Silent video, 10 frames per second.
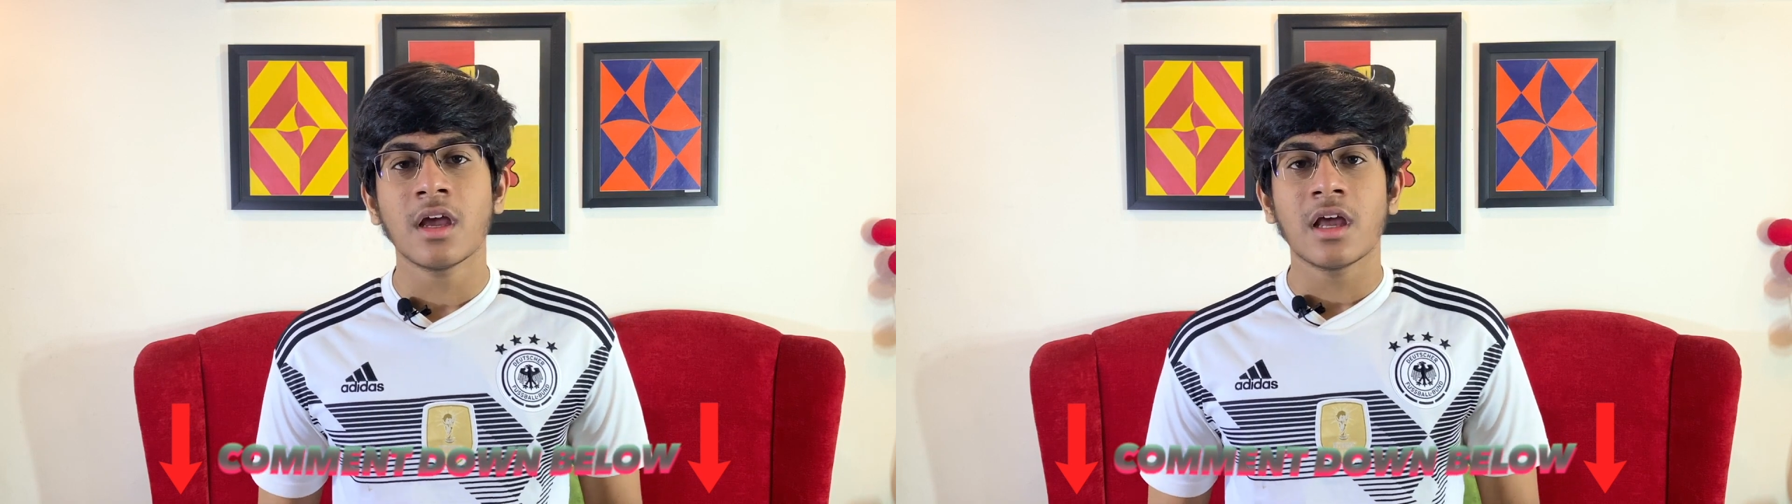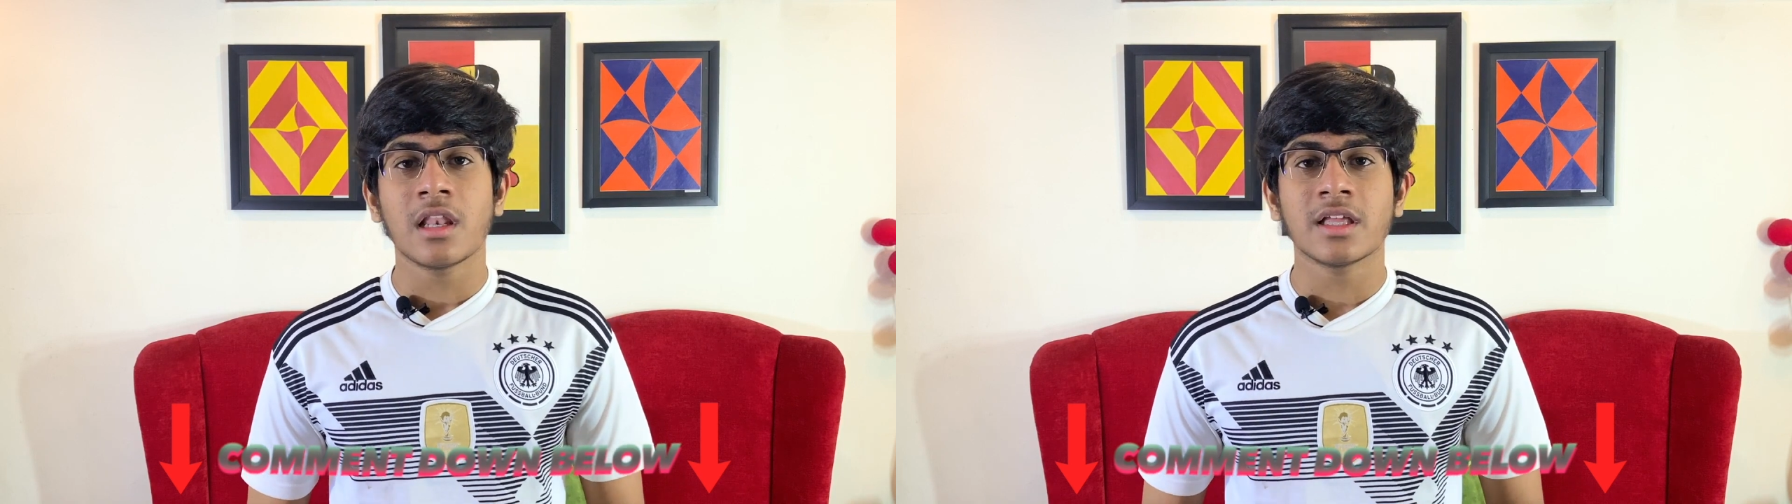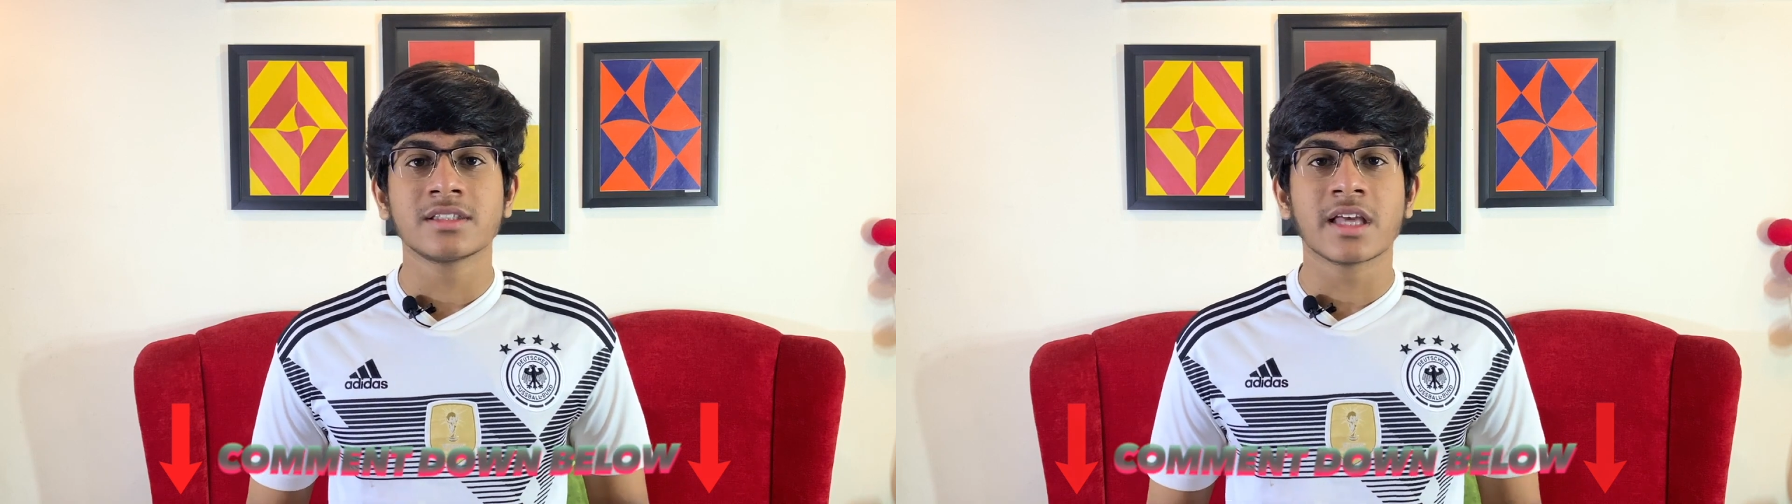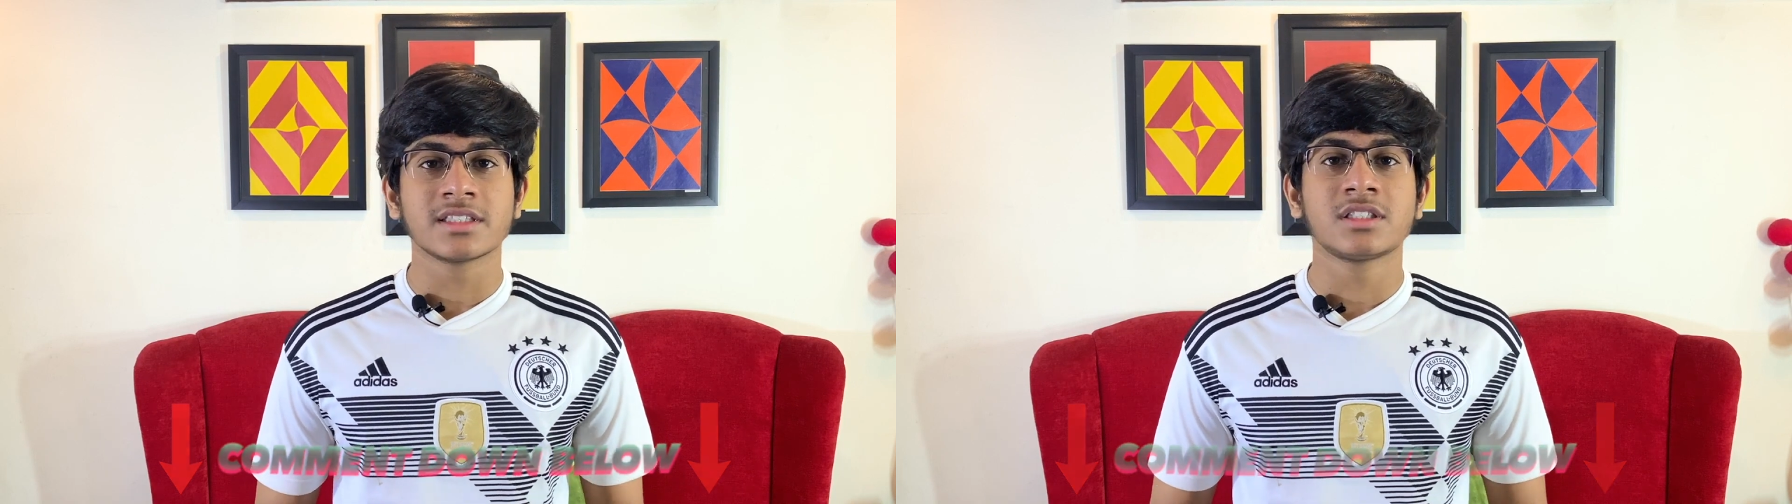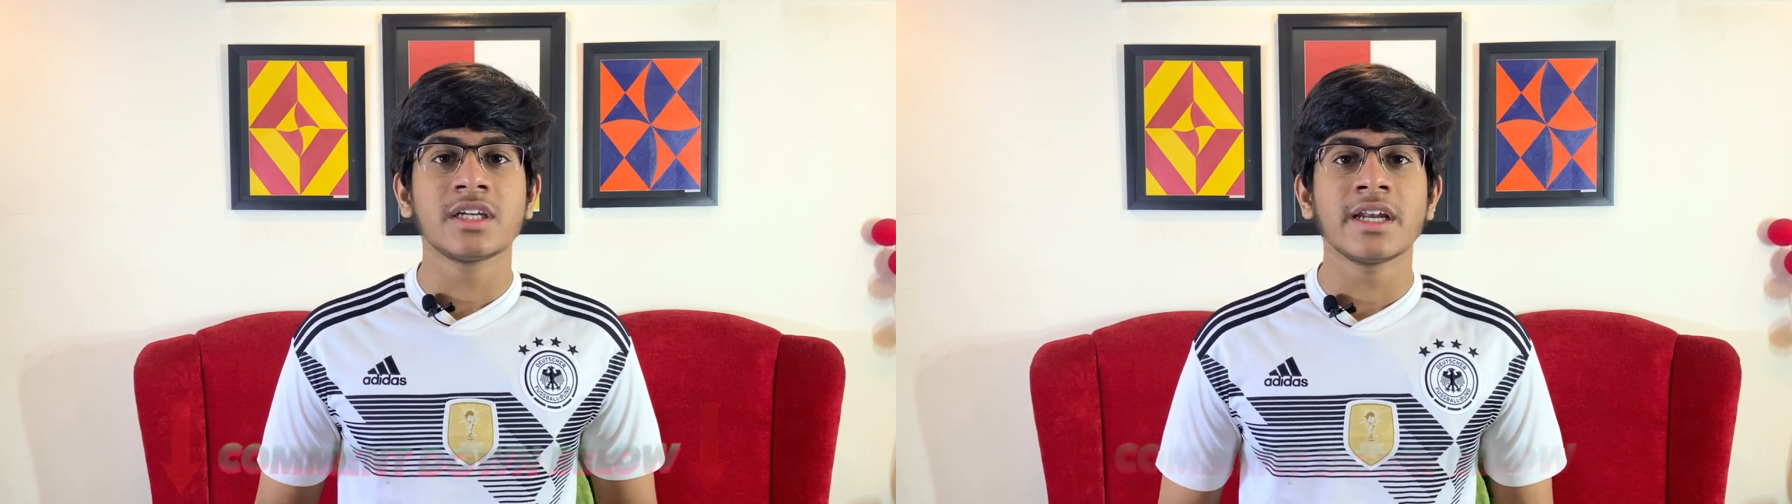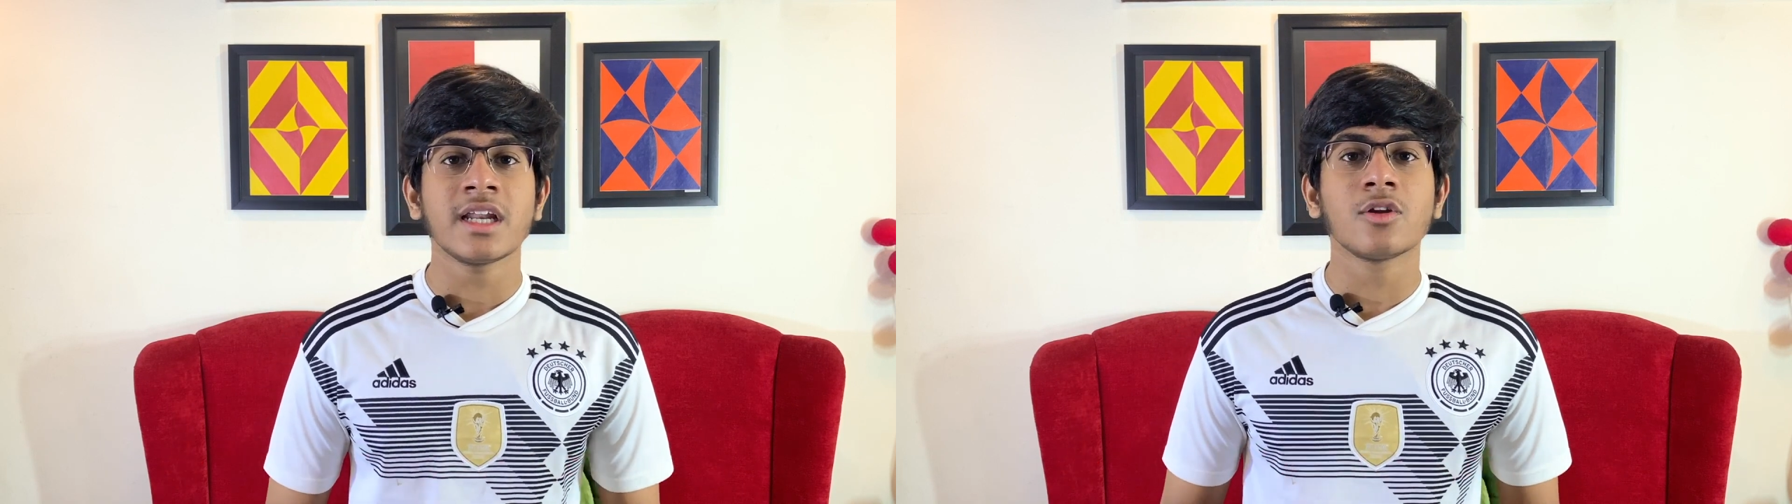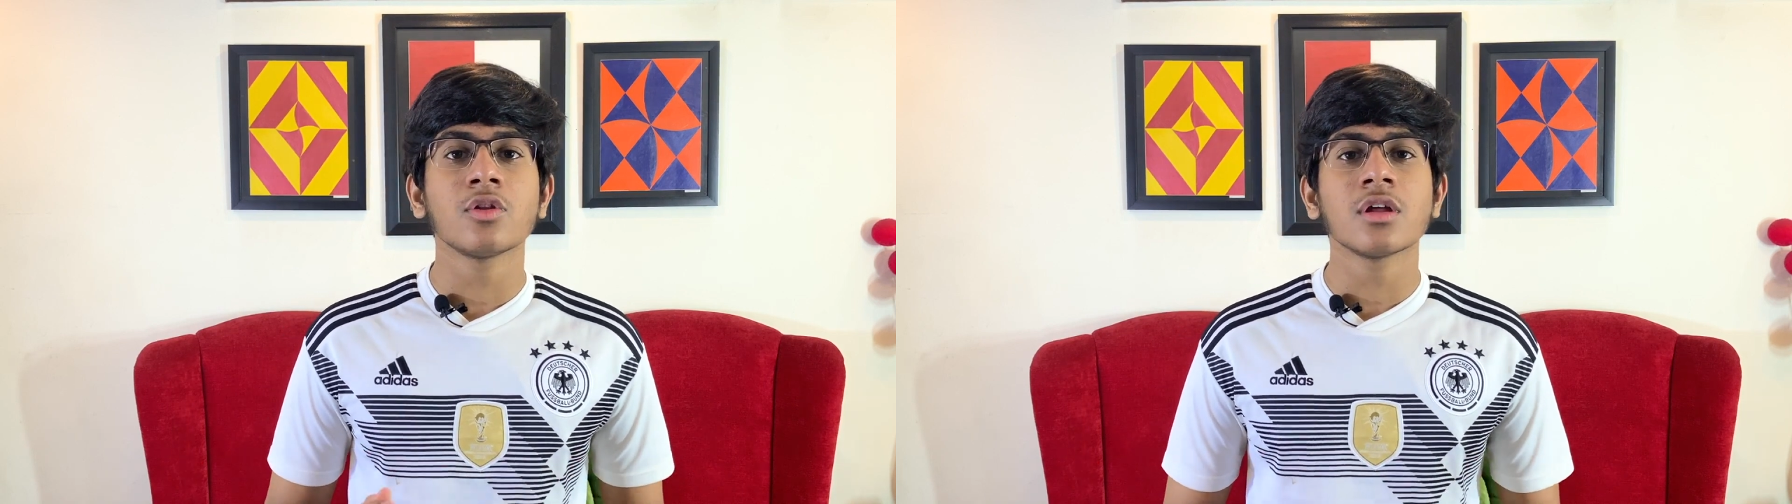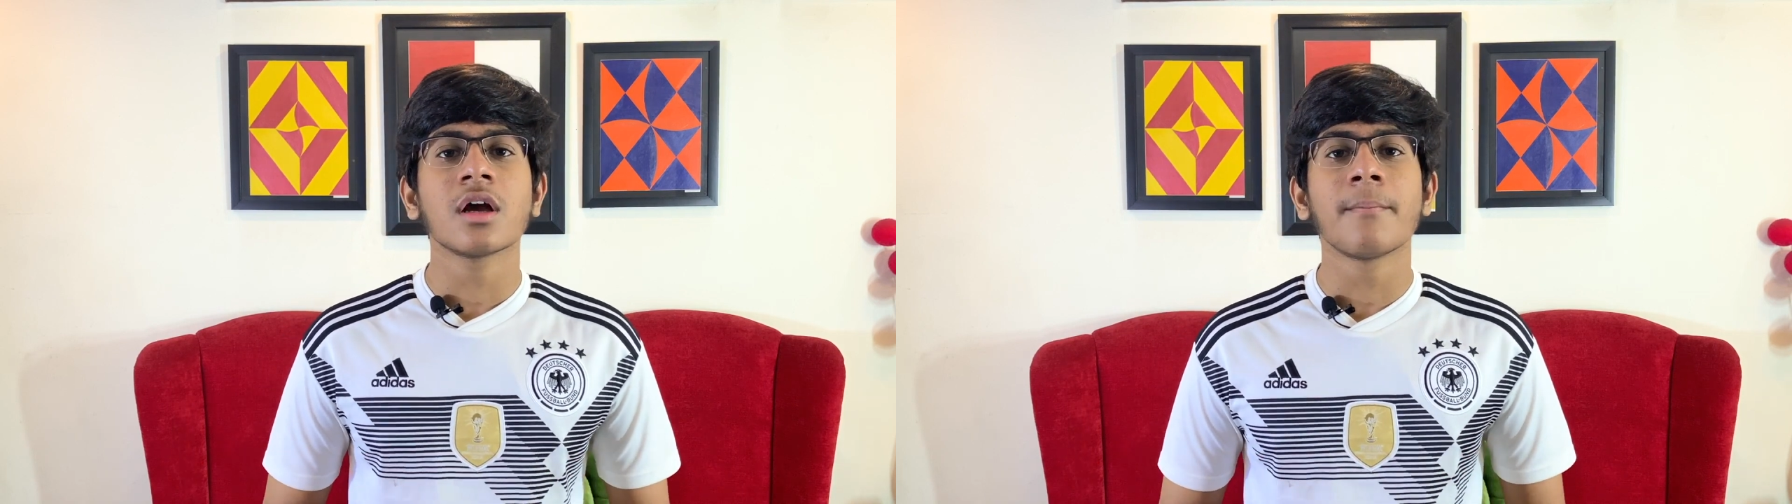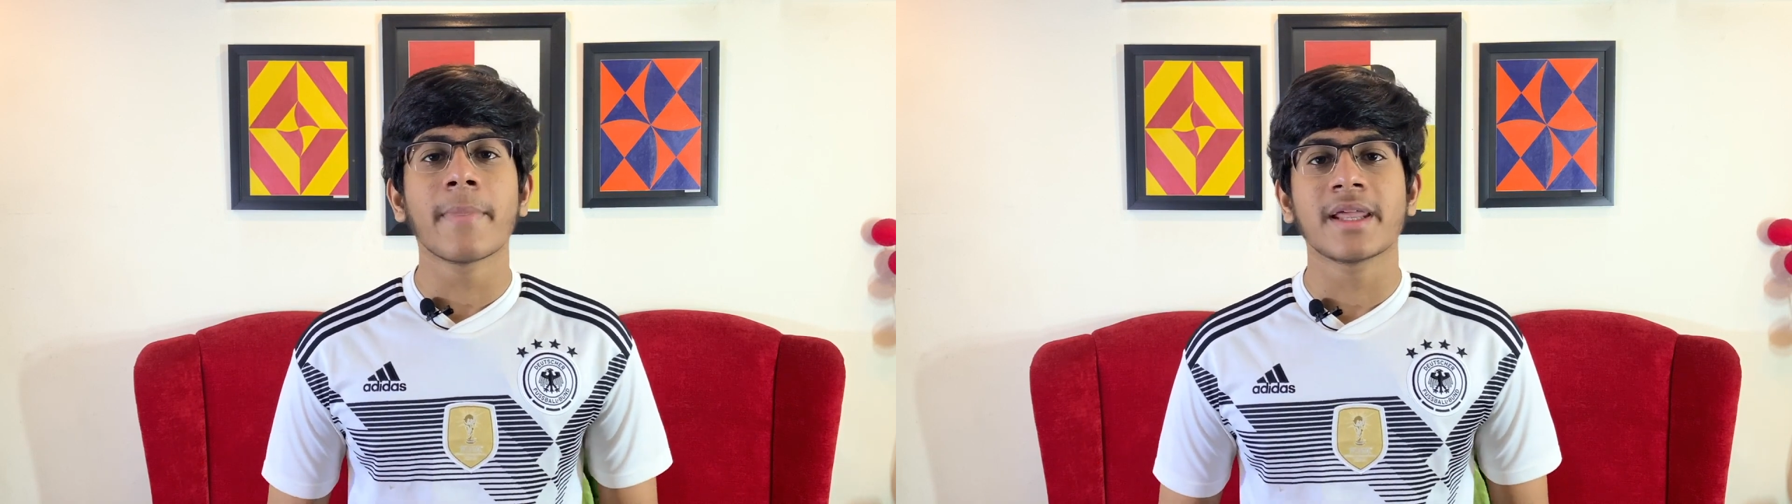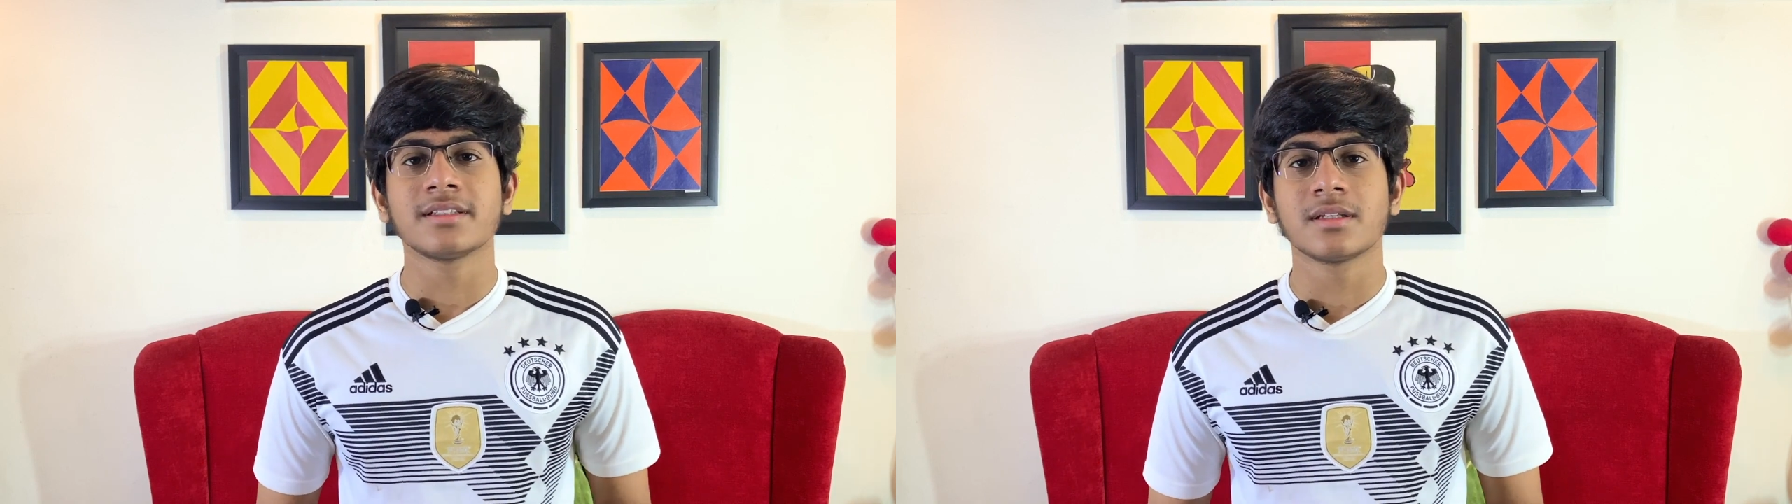let's get straight into the
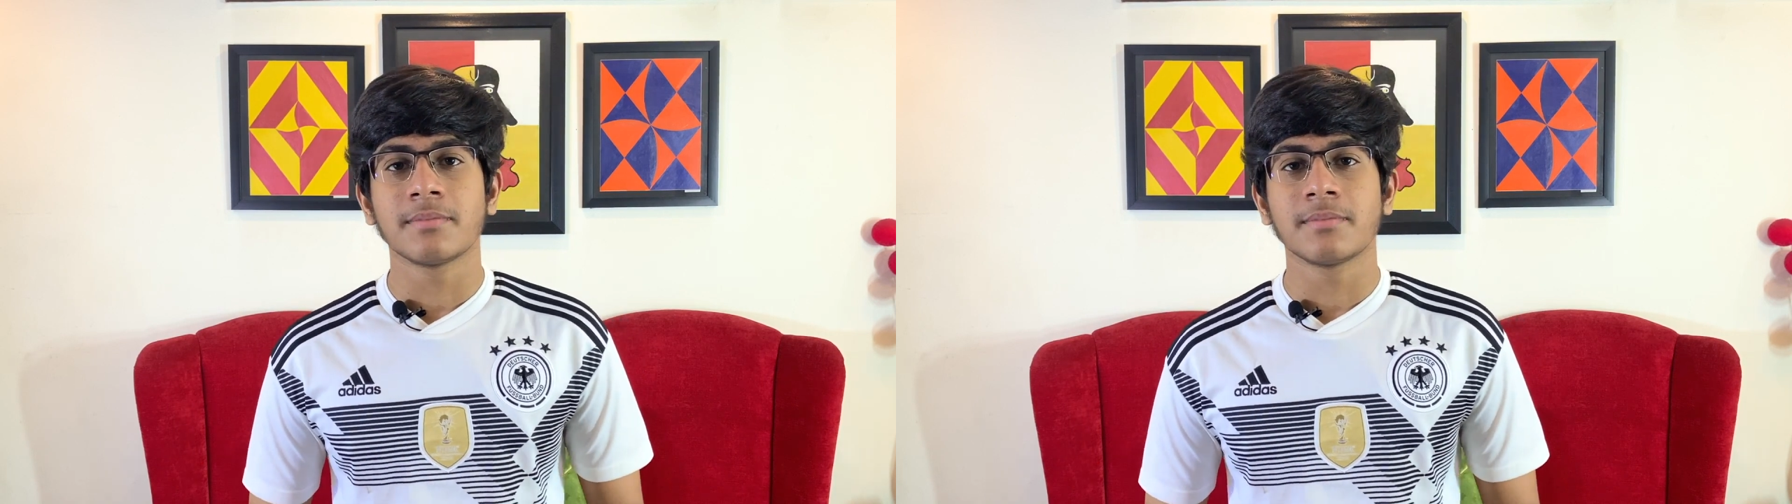comparison